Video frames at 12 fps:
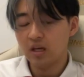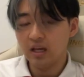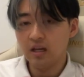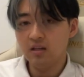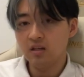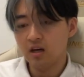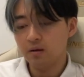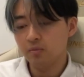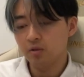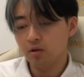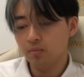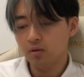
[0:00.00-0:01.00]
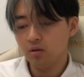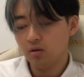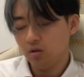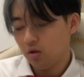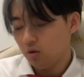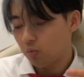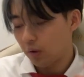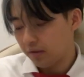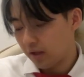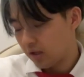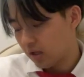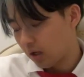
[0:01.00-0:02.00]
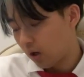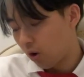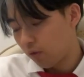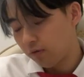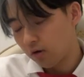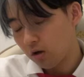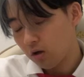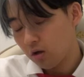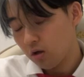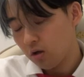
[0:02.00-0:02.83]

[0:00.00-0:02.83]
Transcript: in terms of what they can offer,